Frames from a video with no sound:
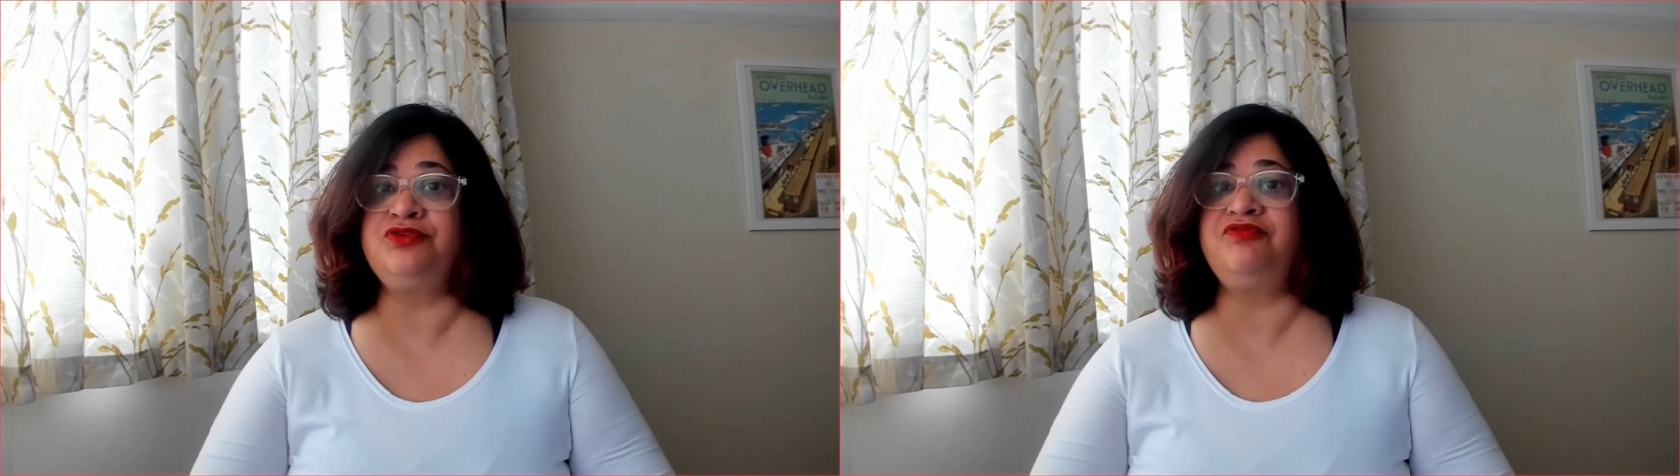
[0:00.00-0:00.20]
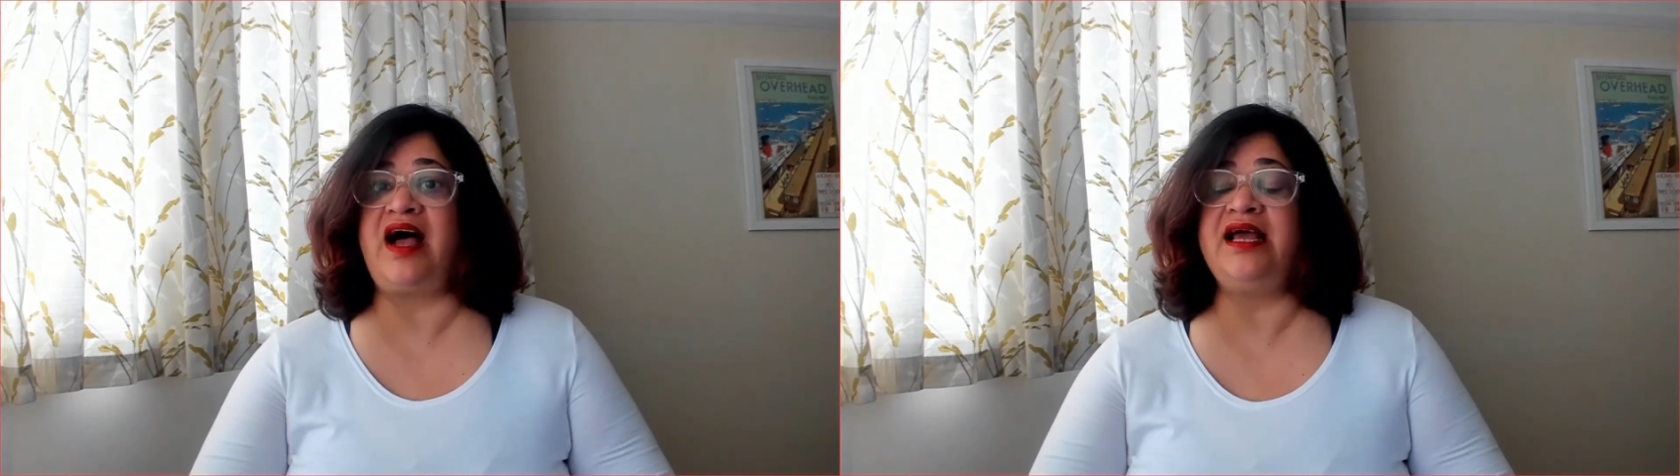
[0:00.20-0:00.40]

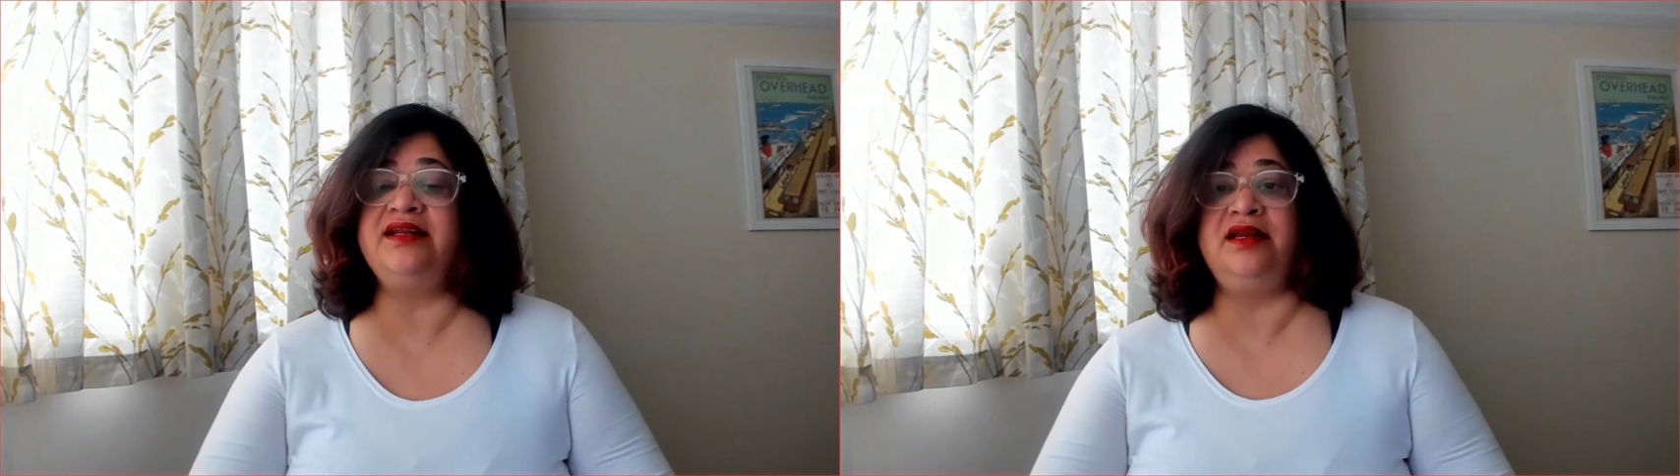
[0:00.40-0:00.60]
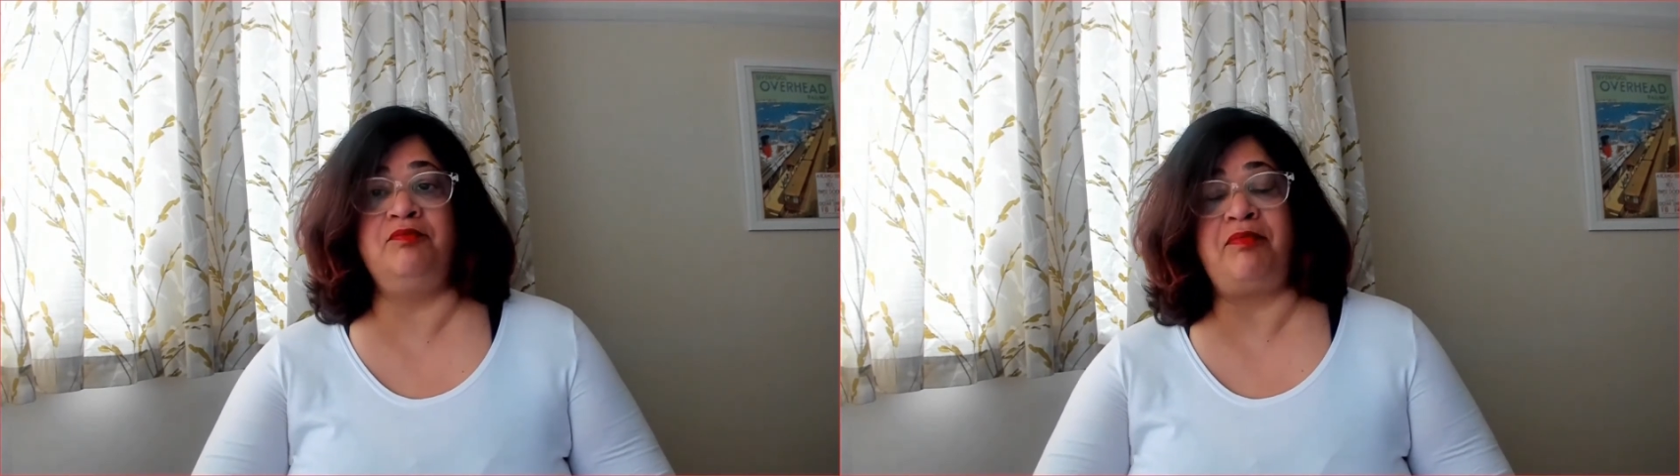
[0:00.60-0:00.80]
fired an
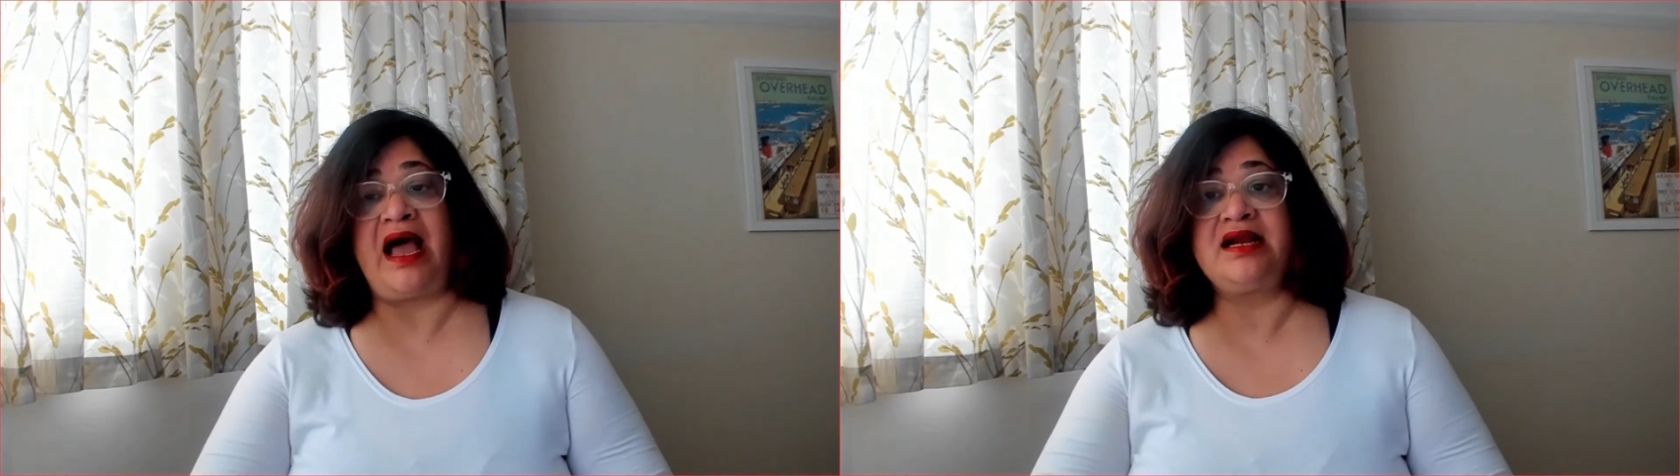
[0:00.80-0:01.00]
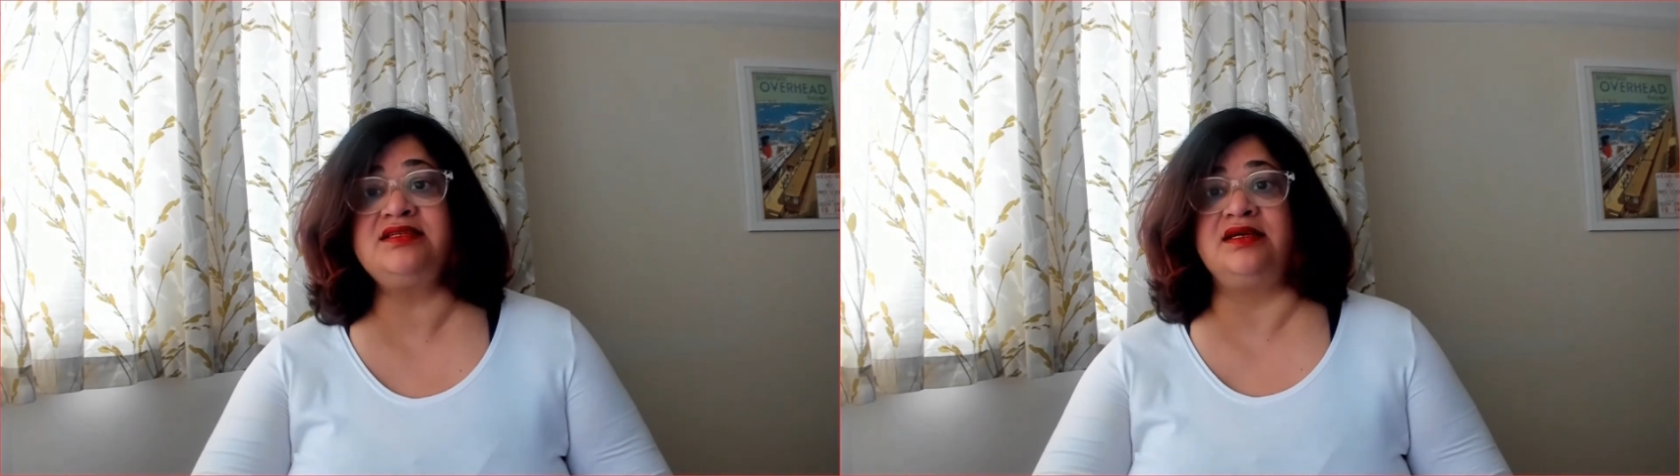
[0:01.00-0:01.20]

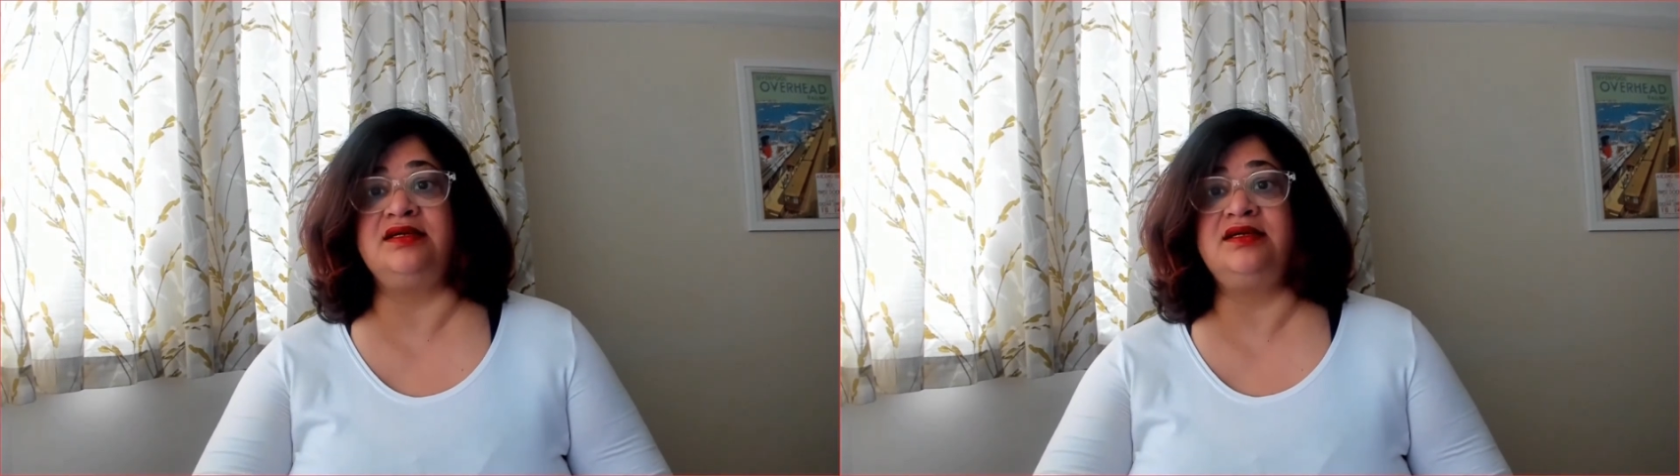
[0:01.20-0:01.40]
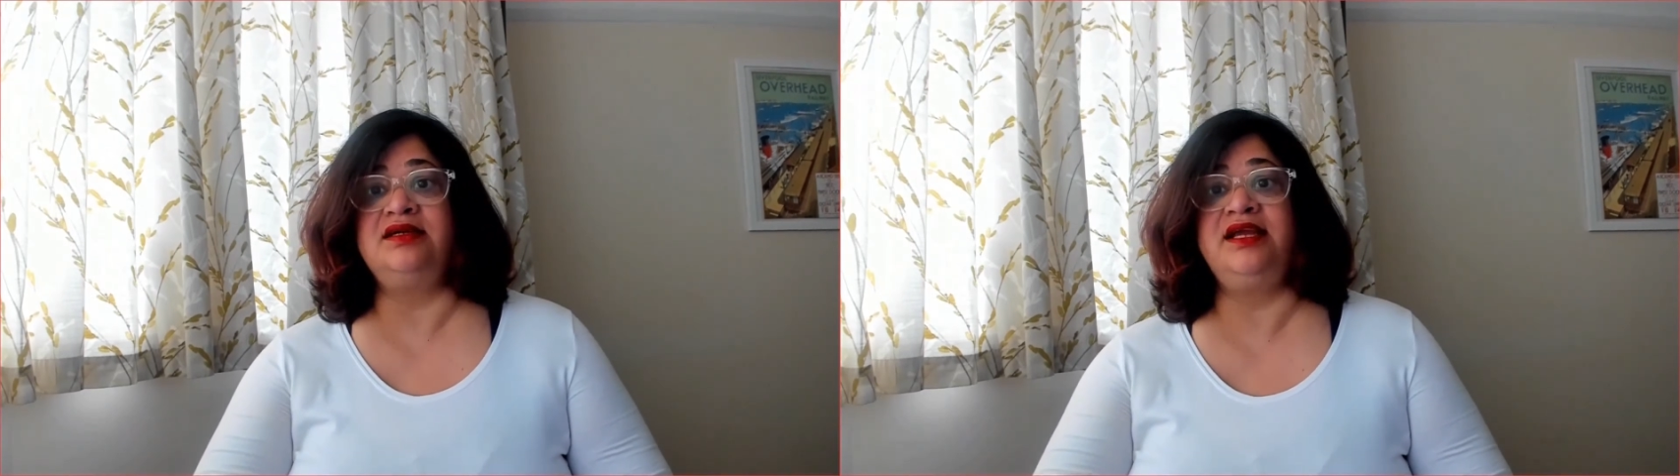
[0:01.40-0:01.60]
impactor
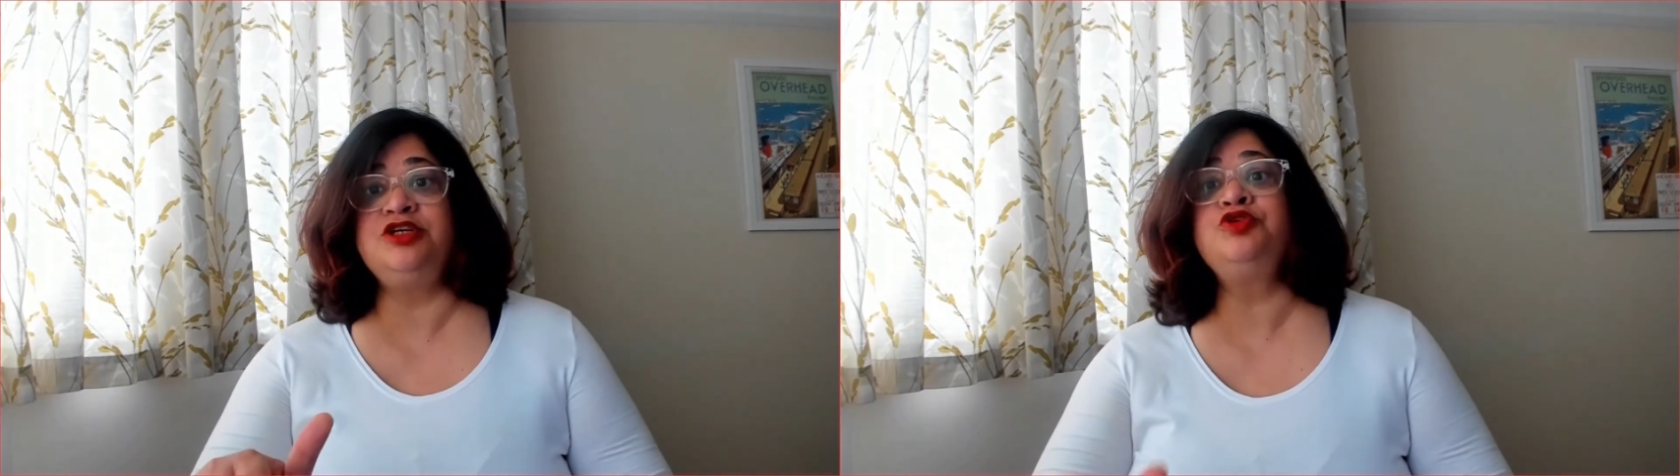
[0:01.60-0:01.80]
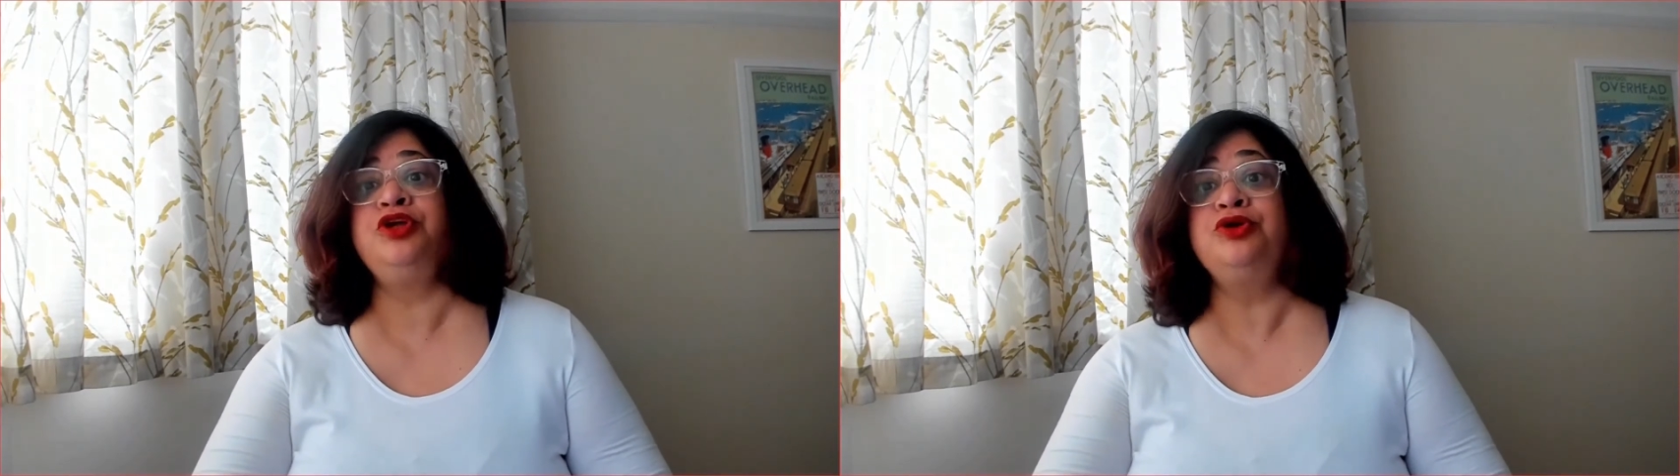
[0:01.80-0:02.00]

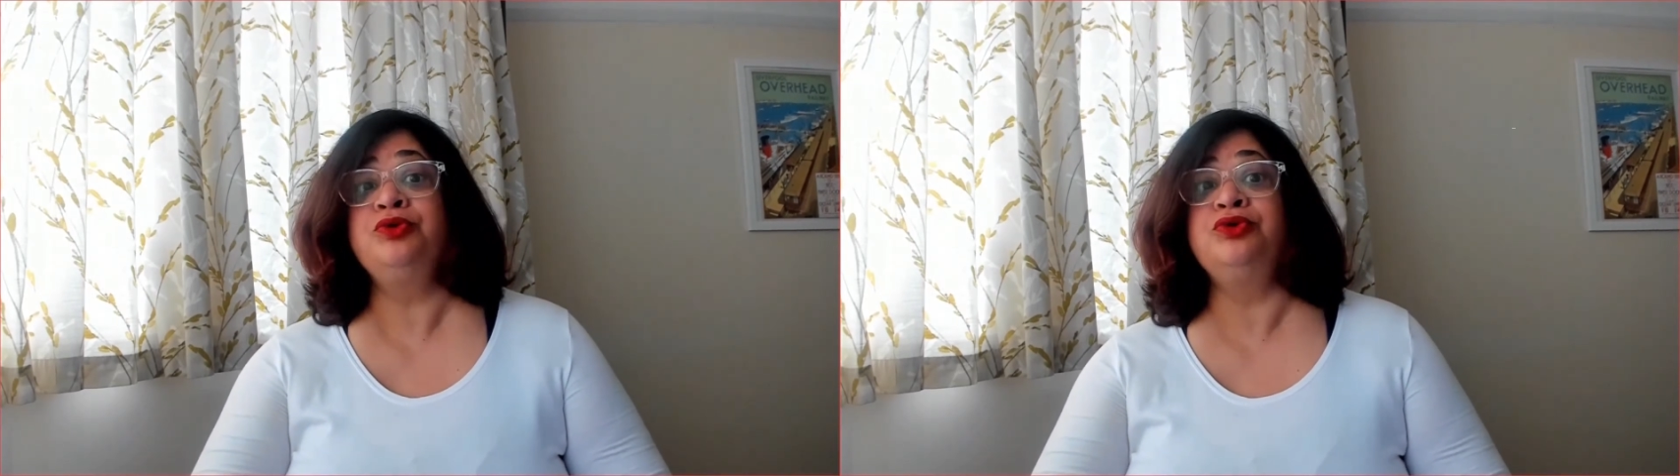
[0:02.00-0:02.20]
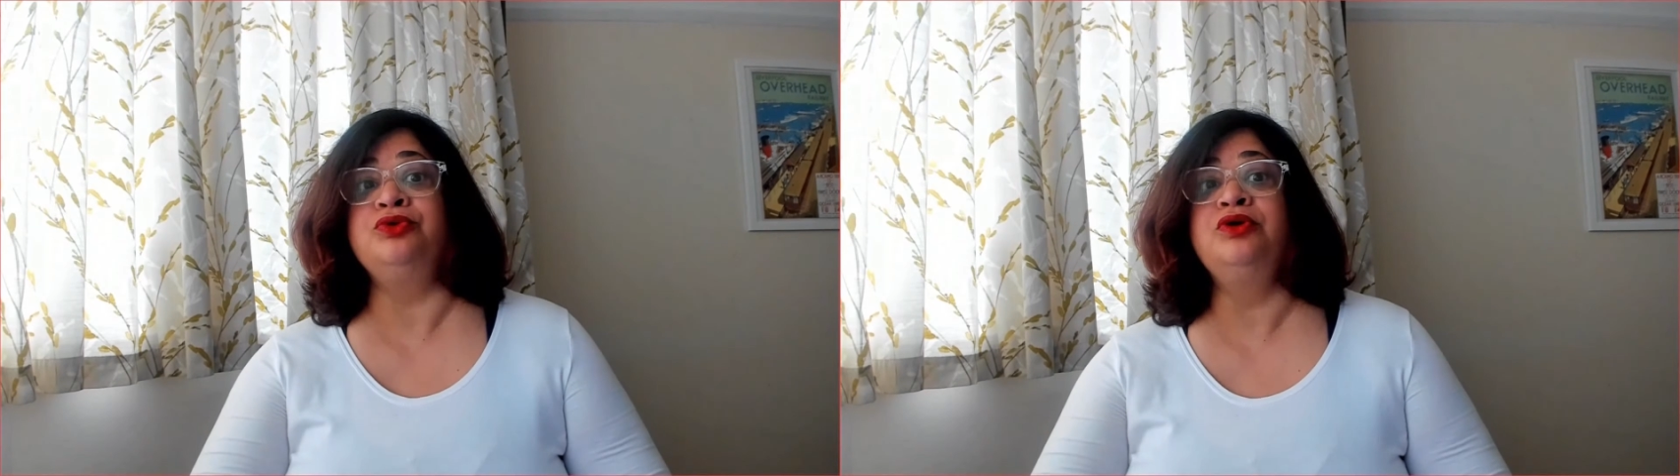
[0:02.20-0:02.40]
into
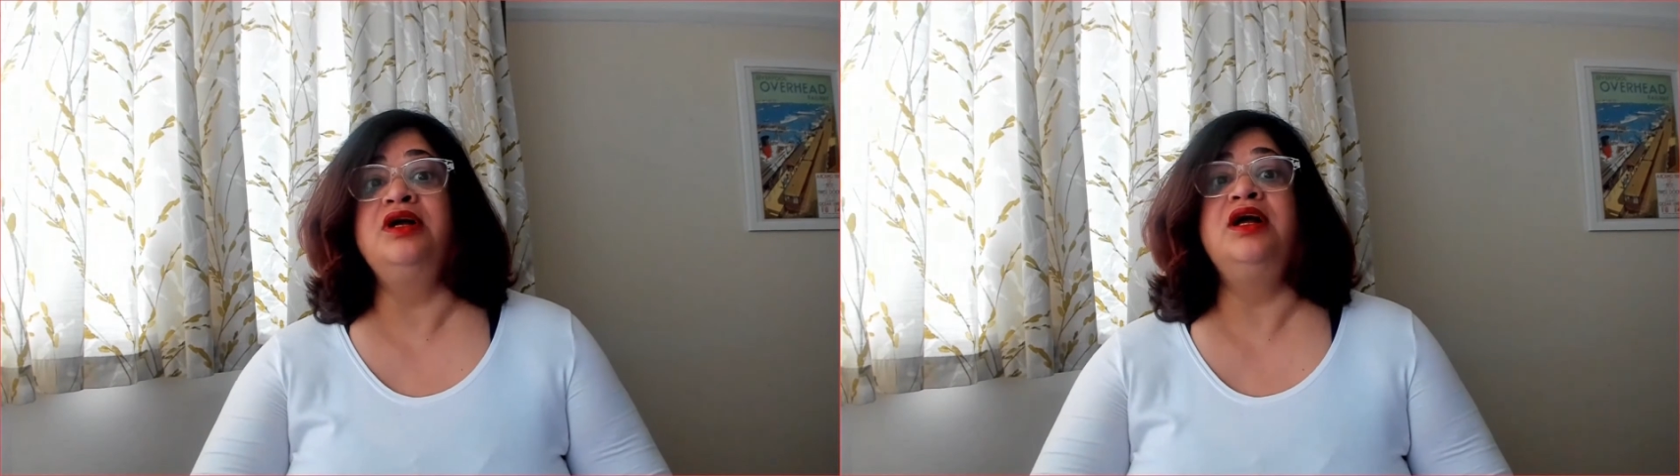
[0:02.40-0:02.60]
Ryugu,